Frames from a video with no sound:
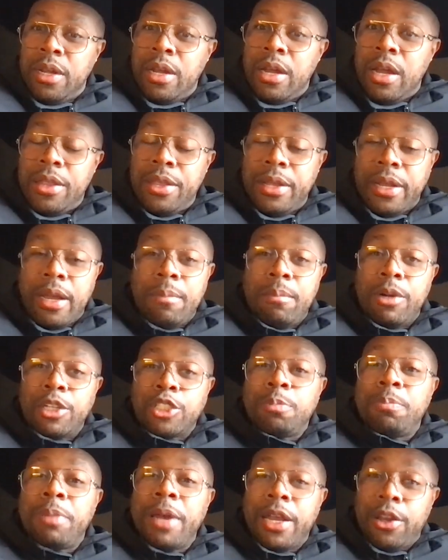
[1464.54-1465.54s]
I think I'm
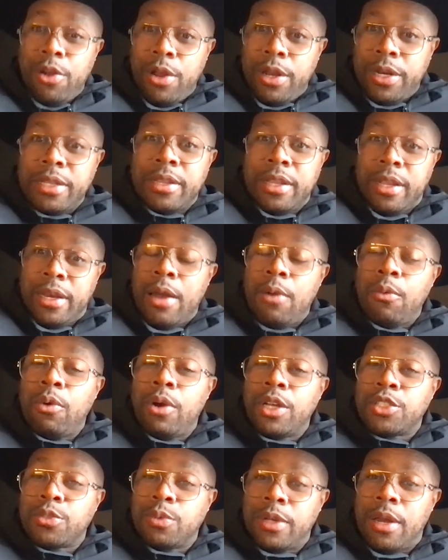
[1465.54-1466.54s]
much better at it than I
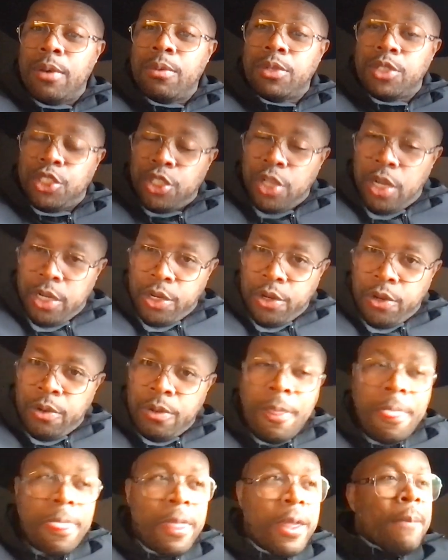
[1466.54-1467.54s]
was when I was
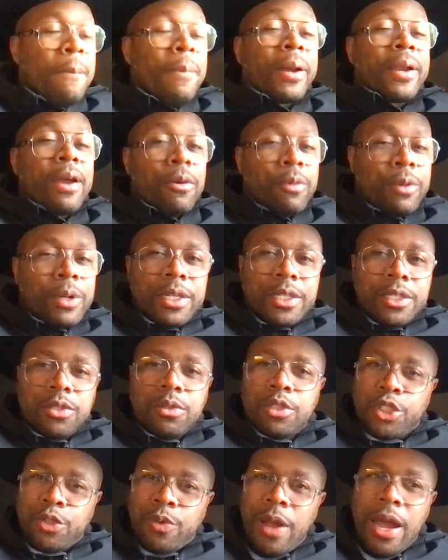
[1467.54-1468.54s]
younger, but I really
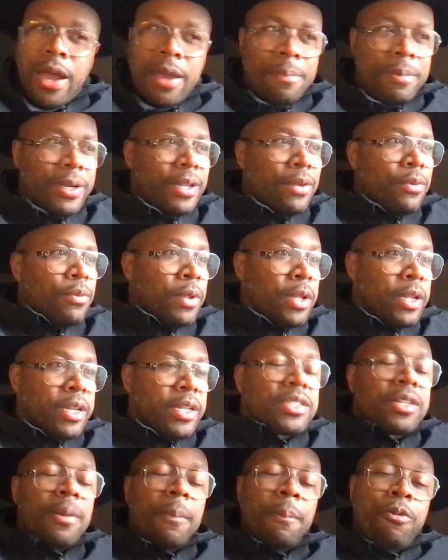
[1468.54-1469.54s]
do try. But it
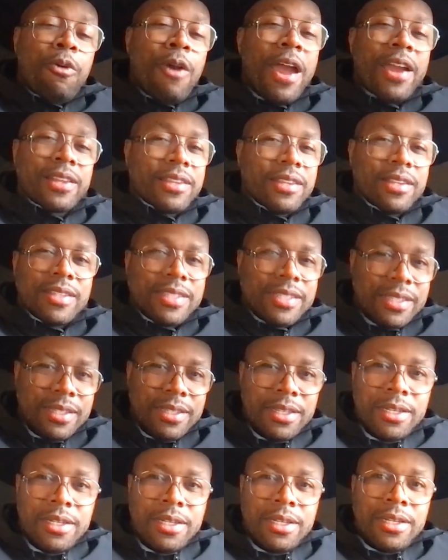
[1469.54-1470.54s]
is a practice.
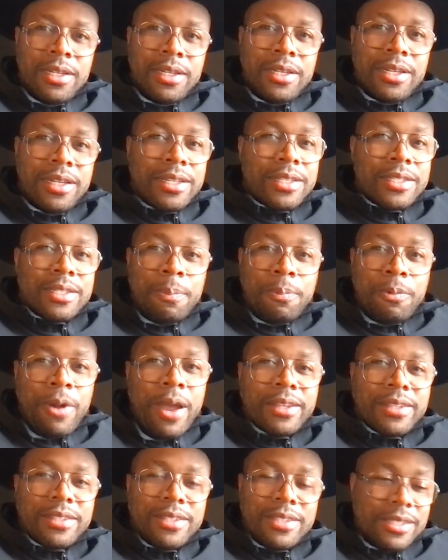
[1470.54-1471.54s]
It is a
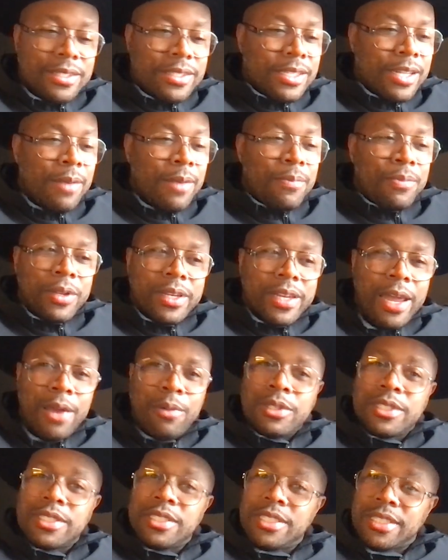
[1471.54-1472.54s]
practice. It's something that
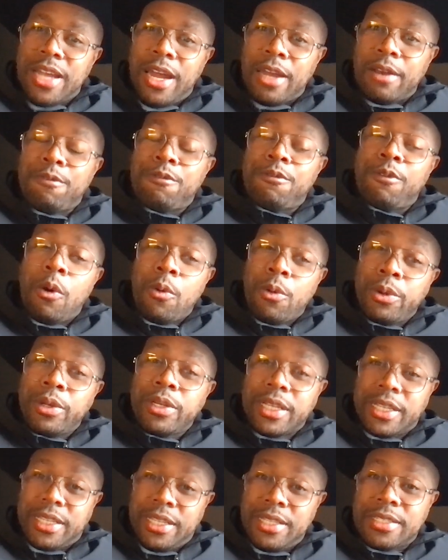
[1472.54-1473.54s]
was just kind of foreign
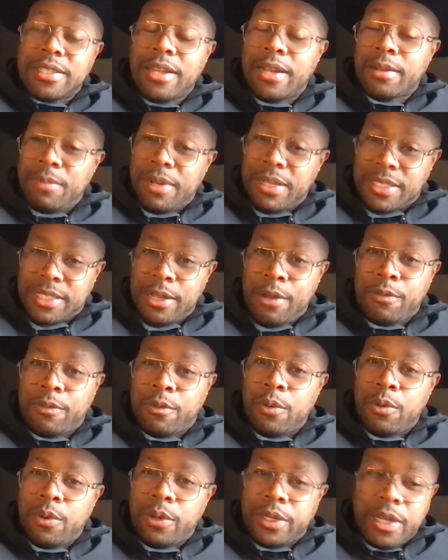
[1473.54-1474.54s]
to kids like myself
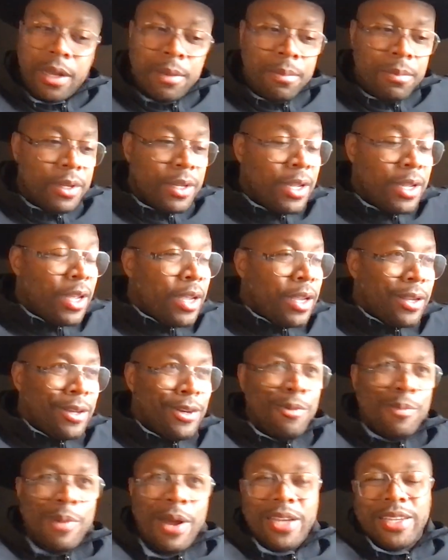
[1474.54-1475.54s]
growing up.
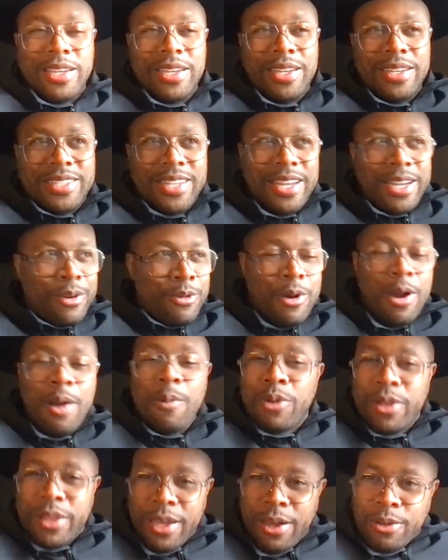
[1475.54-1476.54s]
My kids, they grew up
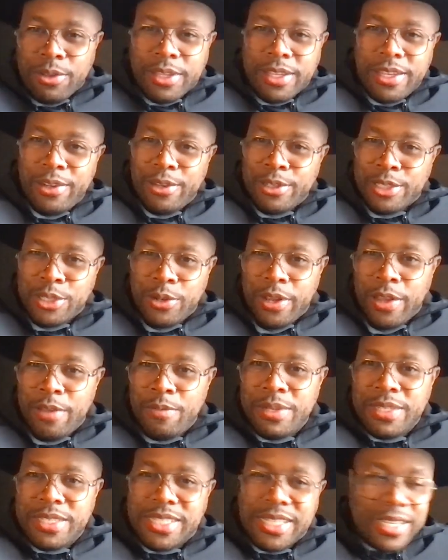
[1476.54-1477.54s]
with healthcare. So they've
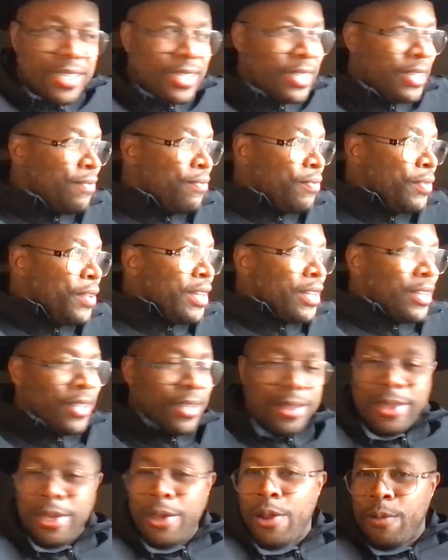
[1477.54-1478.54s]
been seeing your
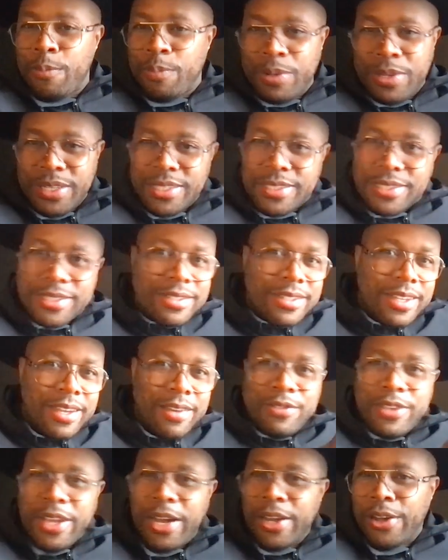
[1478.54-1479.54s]
therapists and
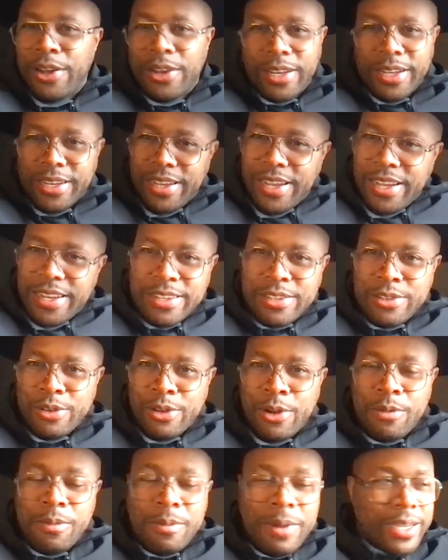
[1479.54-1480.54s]
they've done all of that.
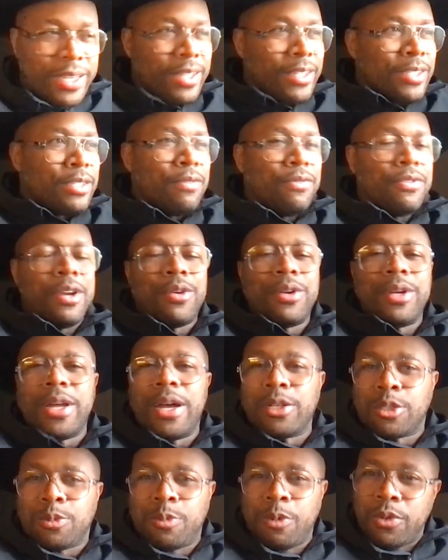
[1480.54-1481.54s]
My kids are very
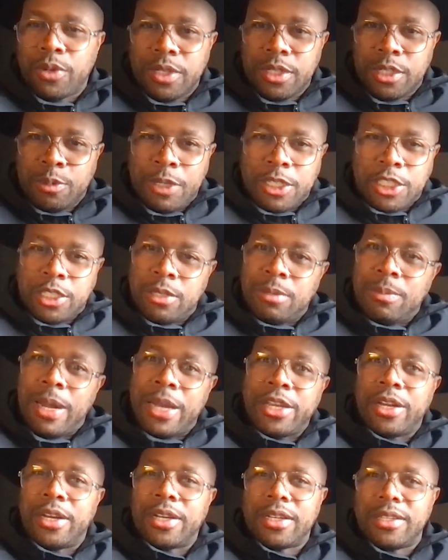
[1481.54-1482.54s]
outspoken, especially my
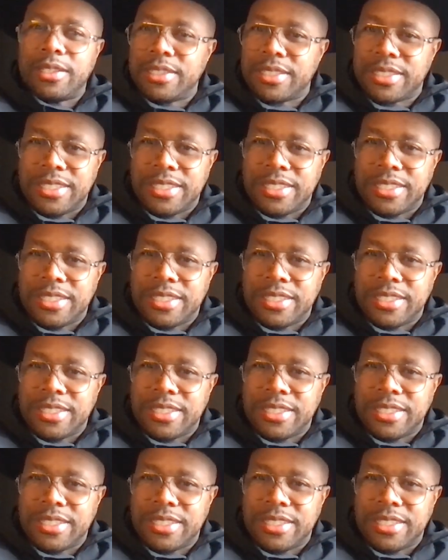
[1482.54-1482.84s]
youngest.